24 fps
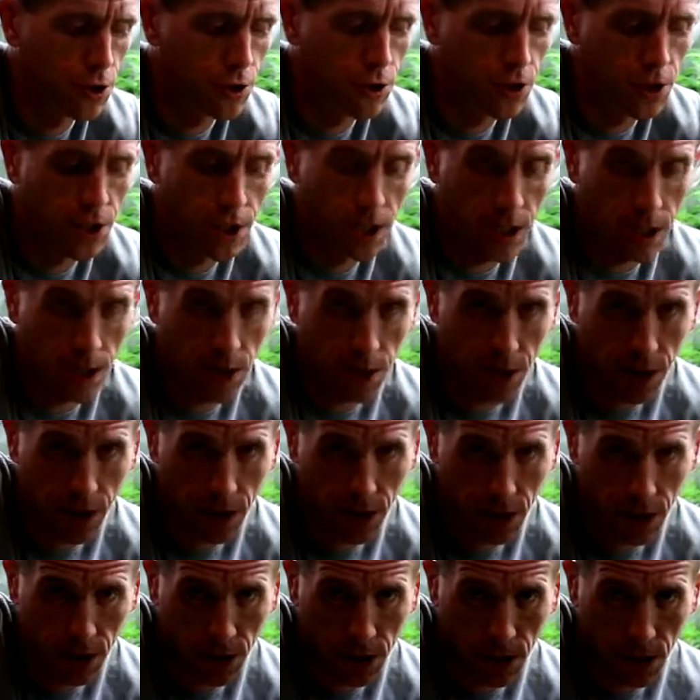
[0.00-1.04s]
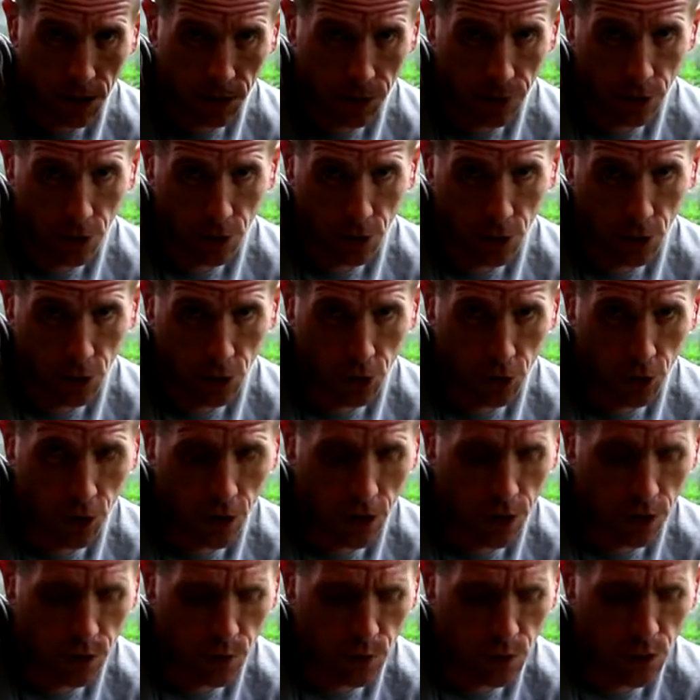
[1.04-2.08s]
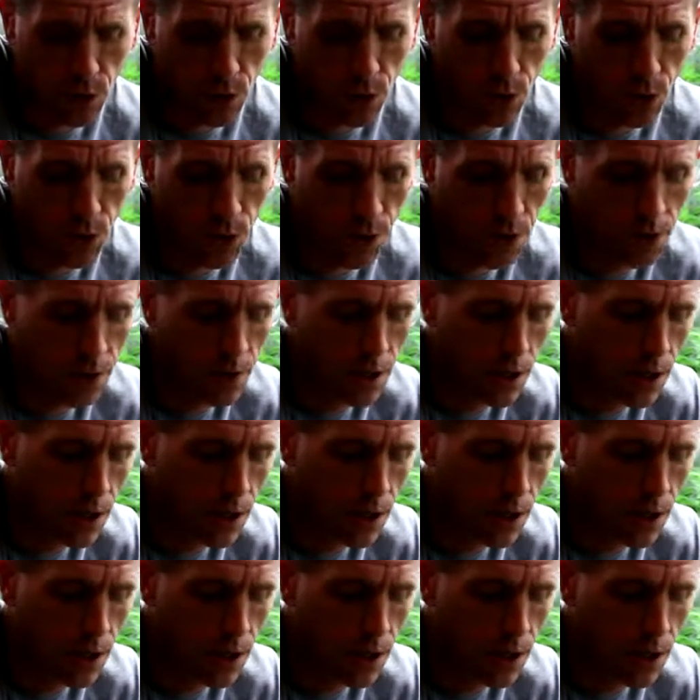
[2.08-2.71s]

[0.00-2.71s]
your seeds is to fill your trays with soil.